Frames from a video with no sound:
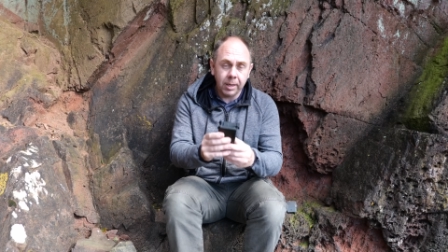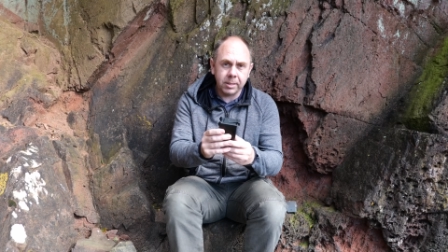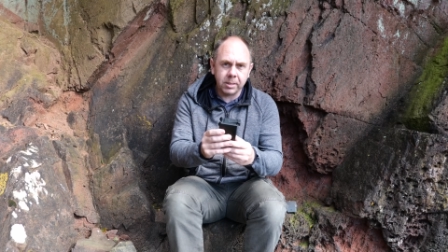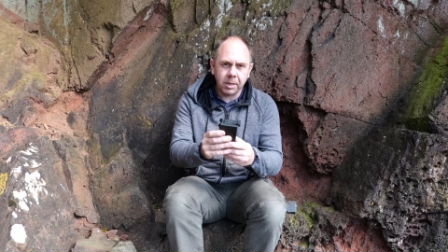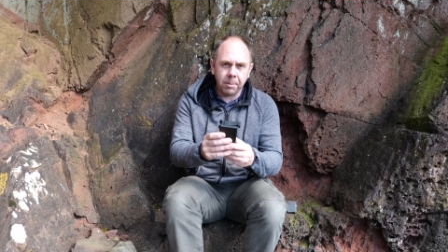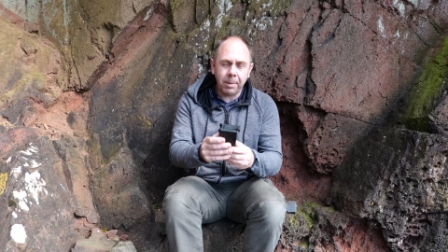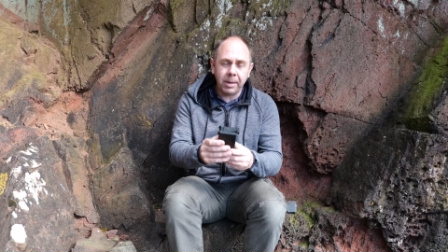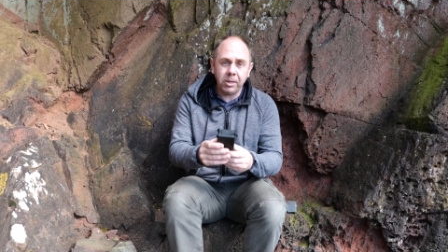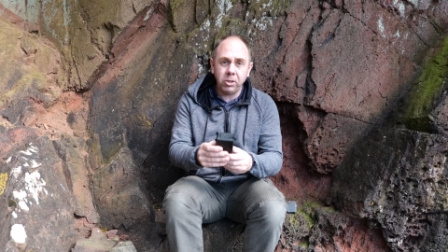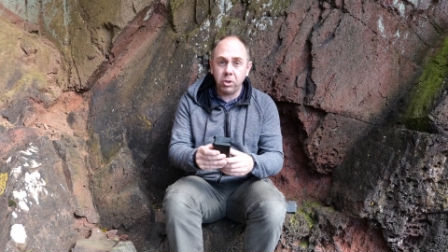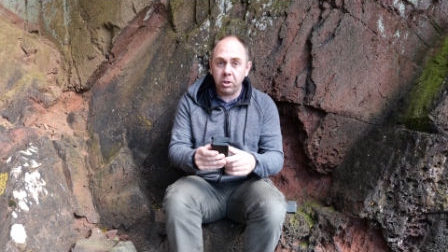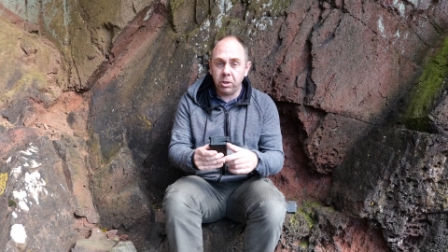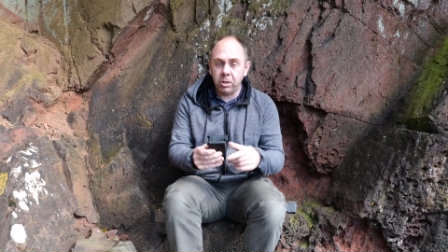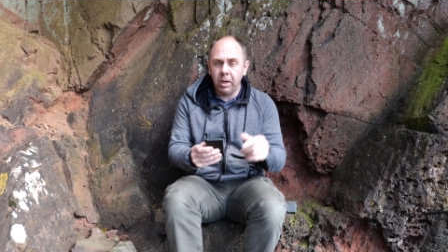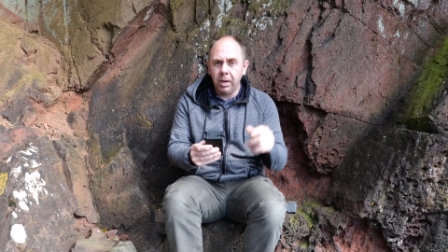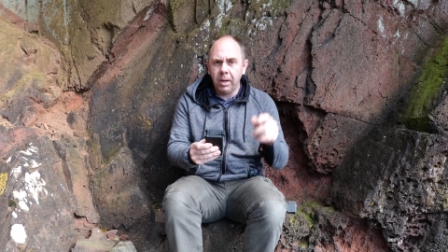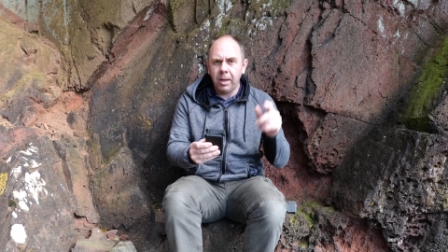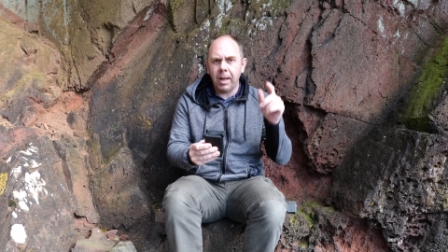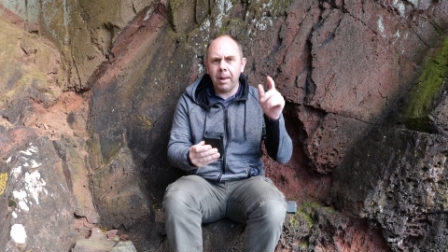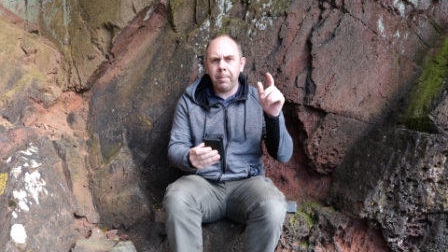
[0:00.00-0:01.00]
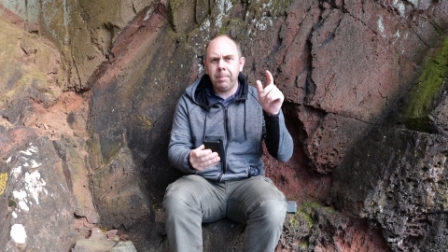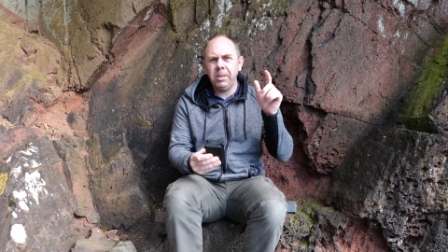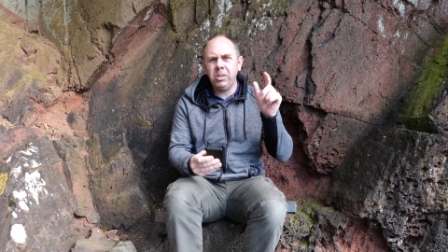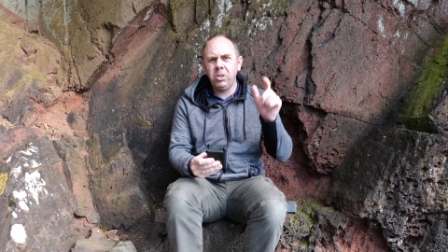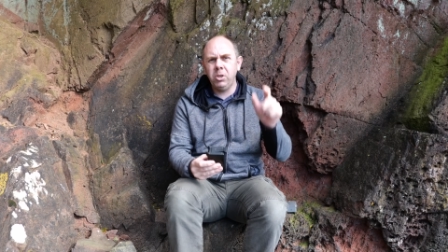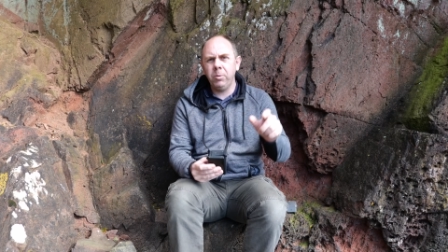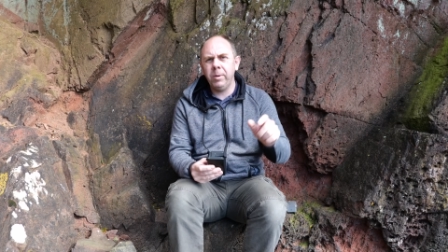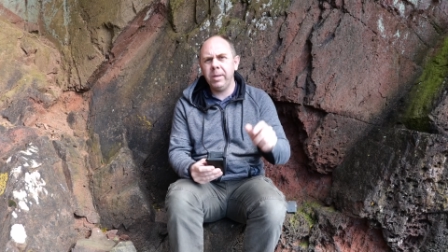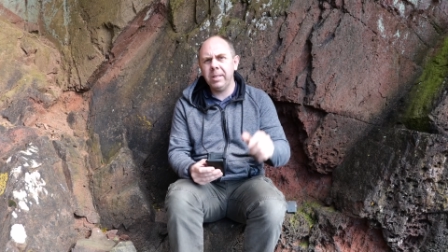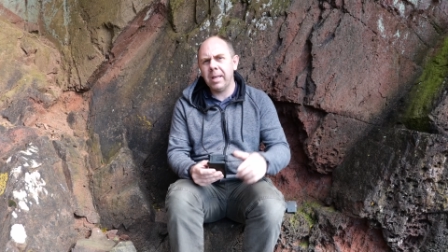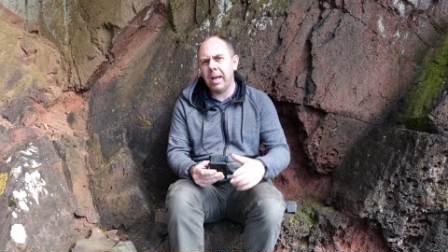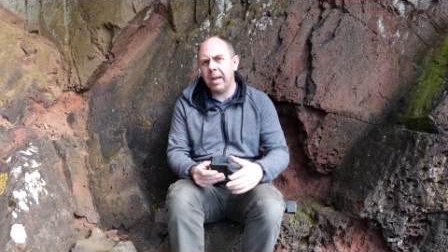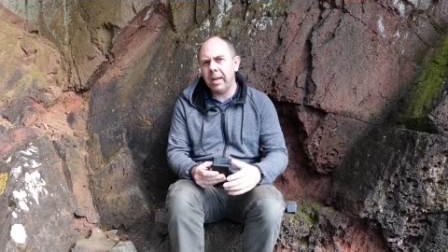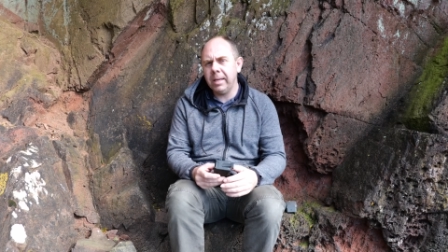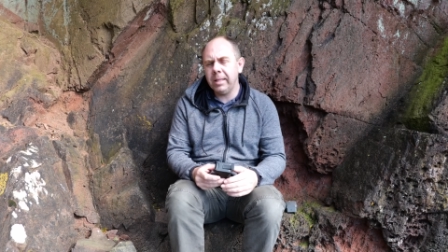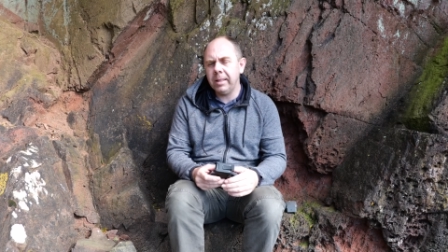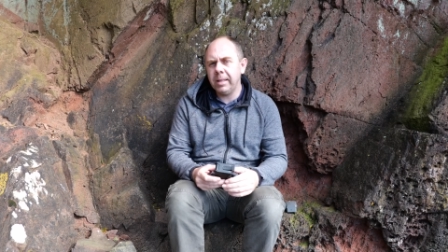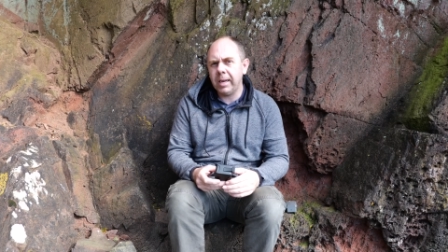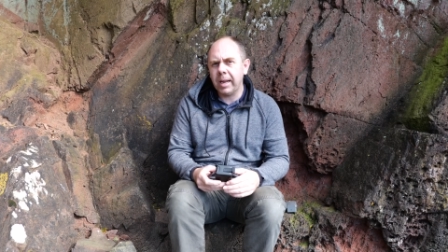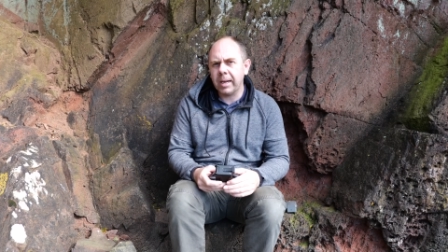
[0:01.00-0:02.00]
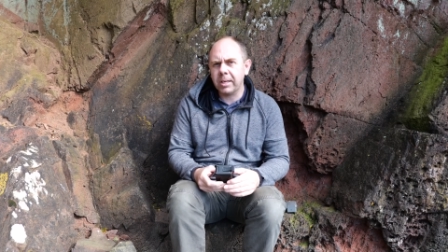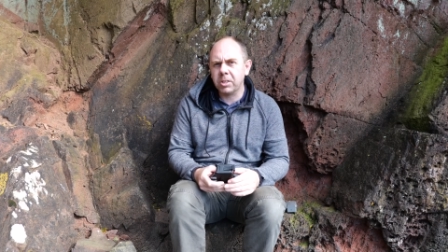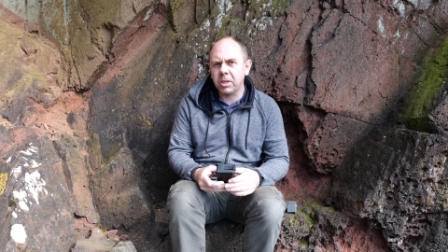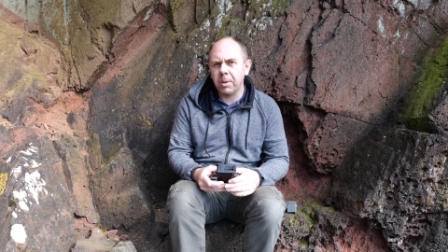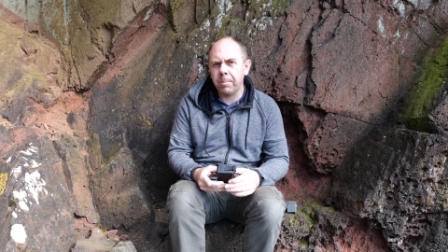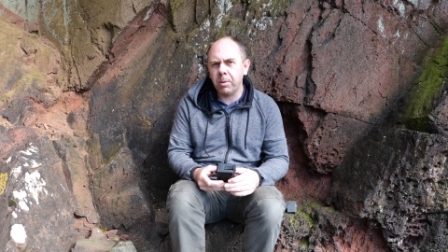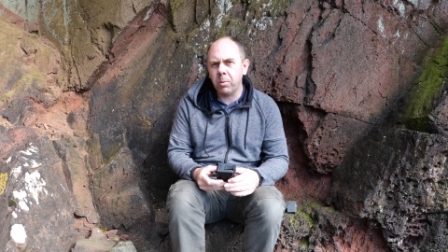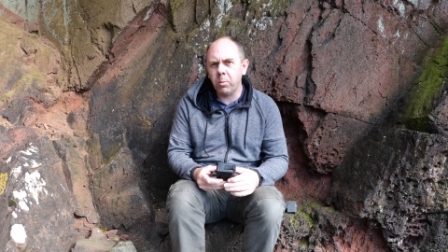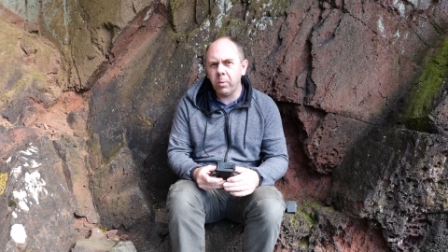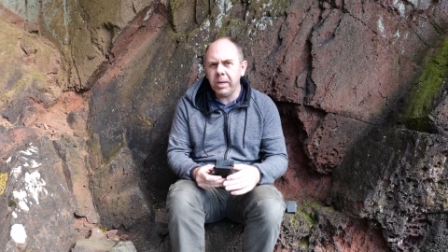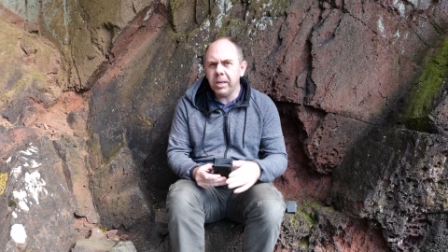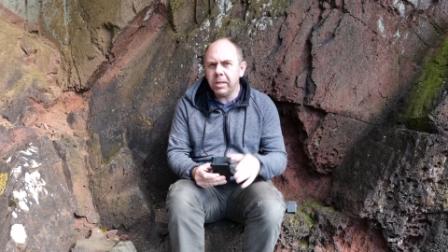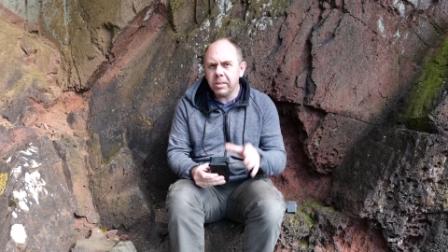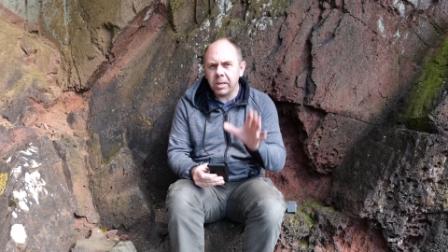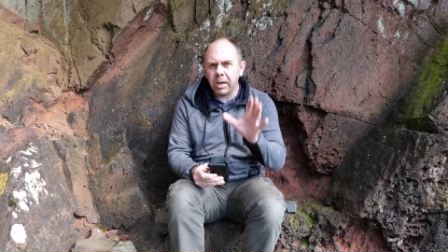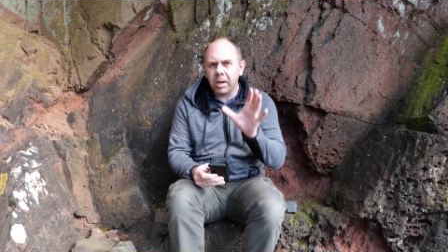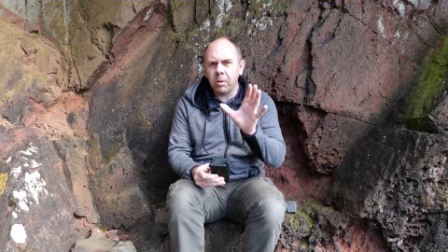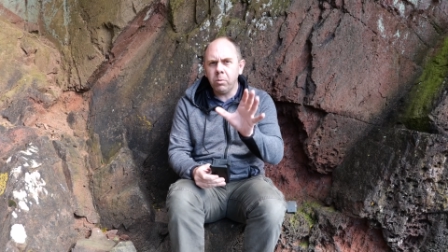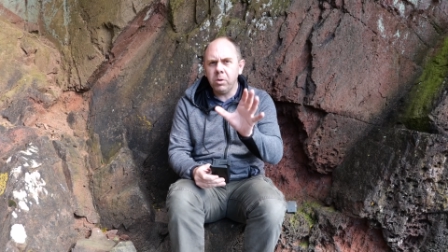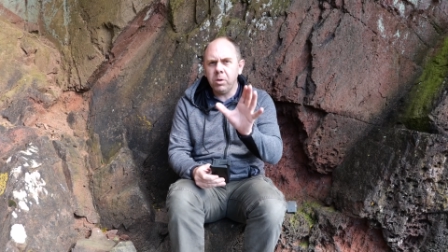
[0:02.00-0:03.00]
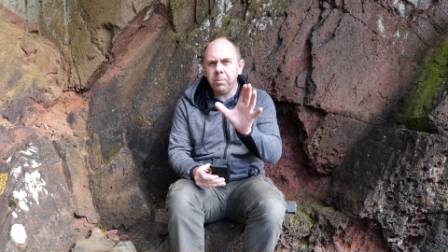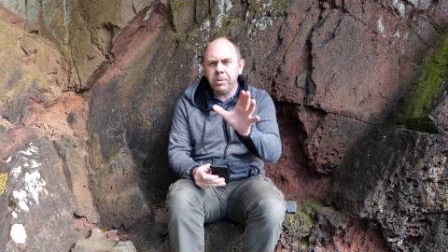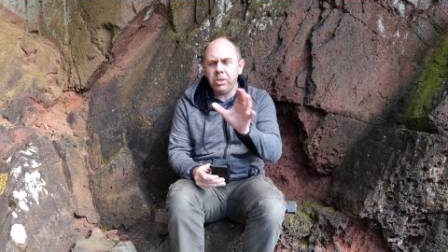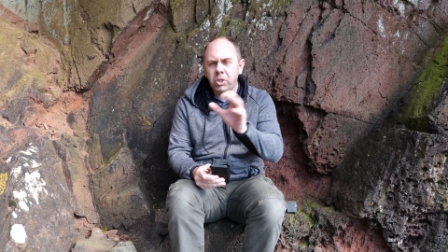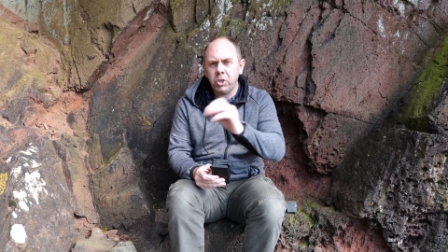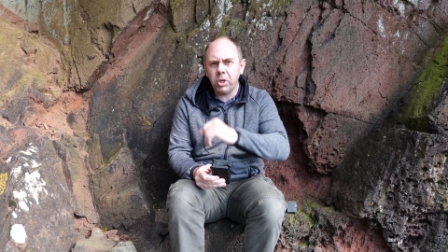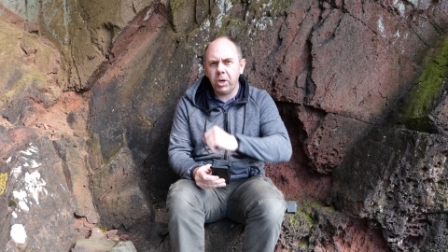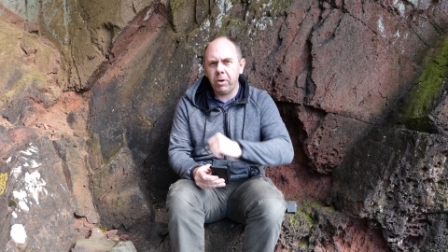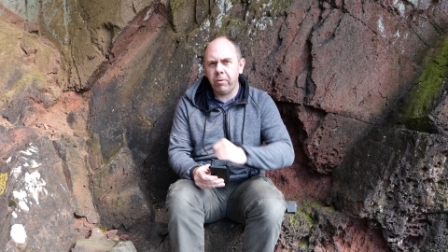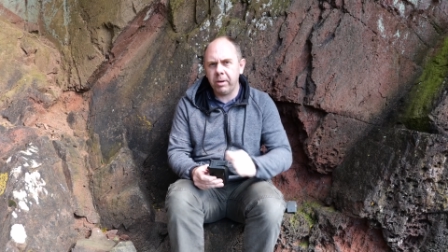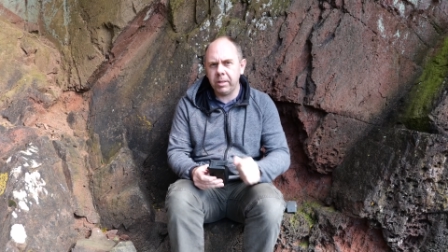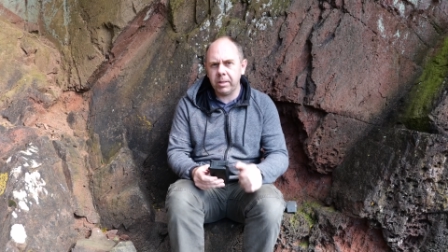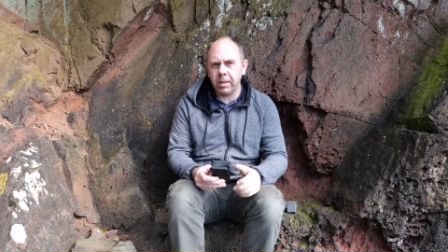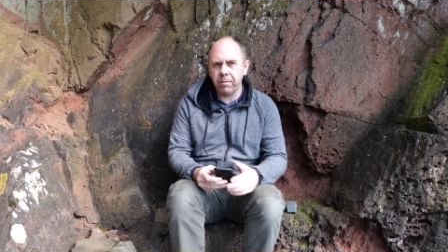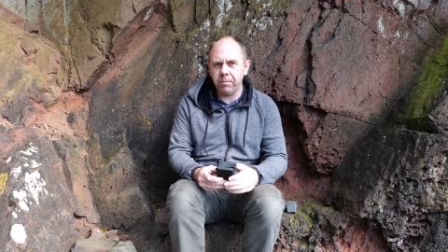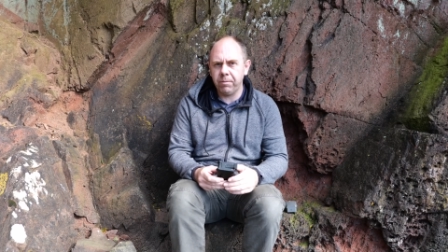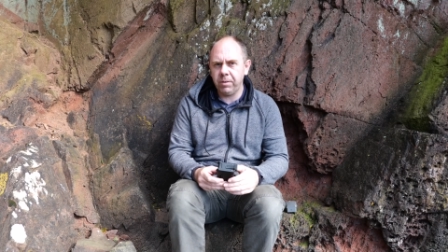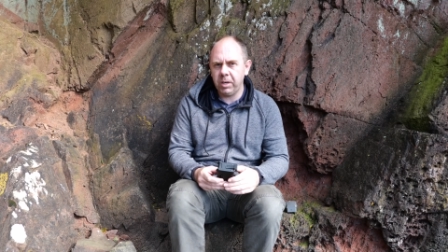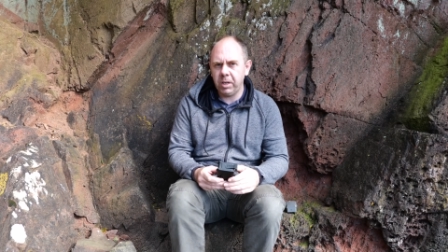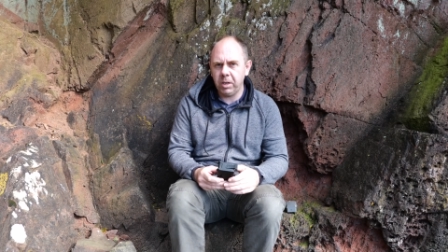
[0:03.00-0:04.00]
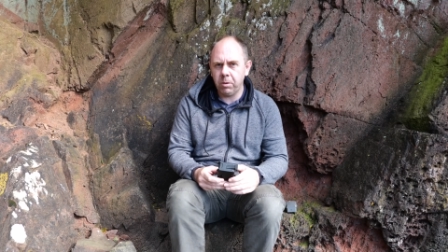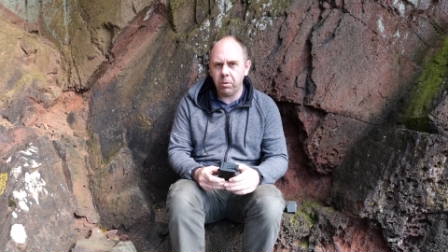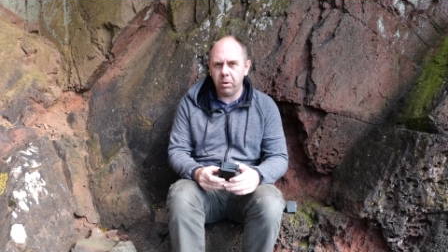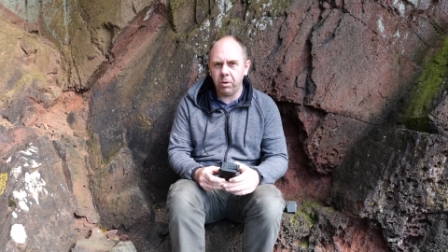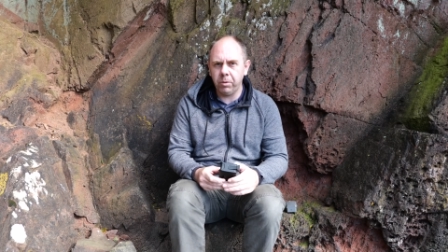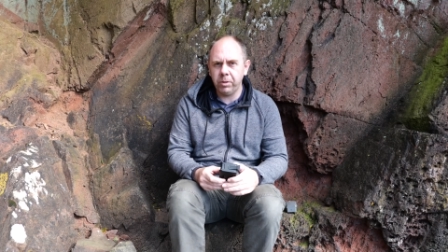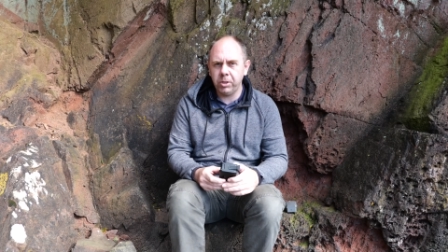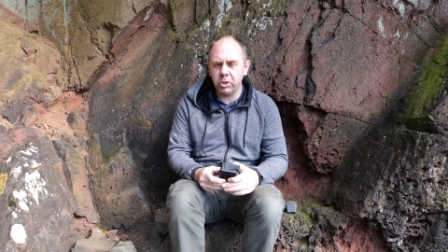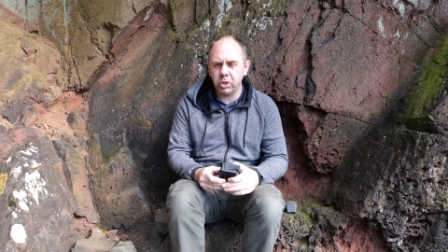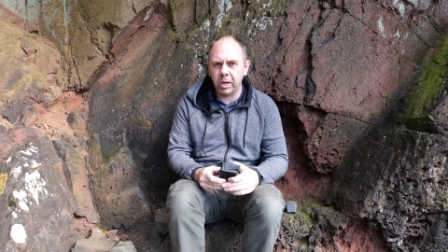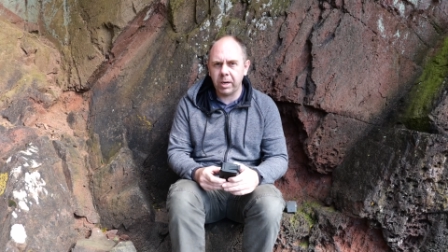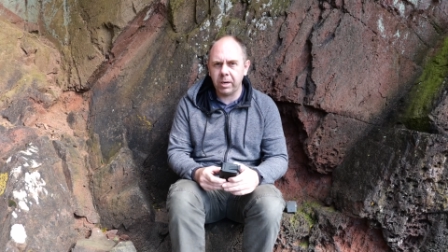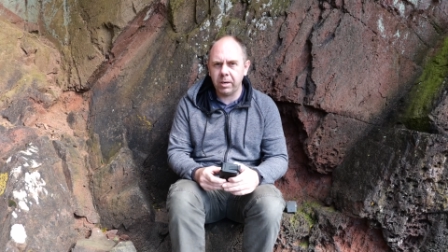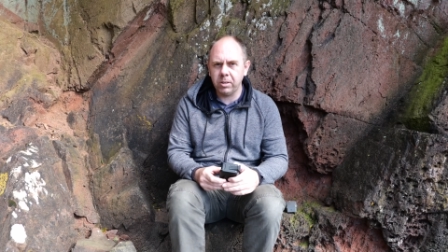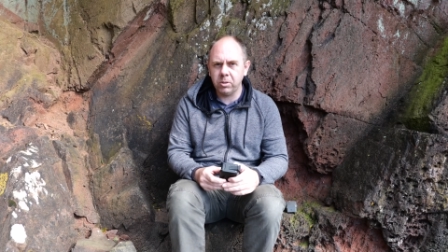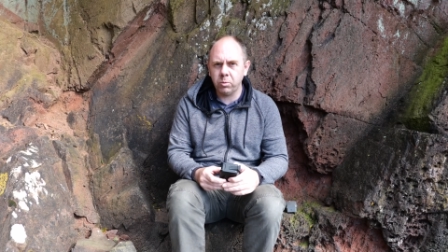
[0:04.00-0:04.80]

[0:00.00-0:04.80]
As I mentioned, I'll be doing that in the next couple of weeks and I will be sharing that video on the channel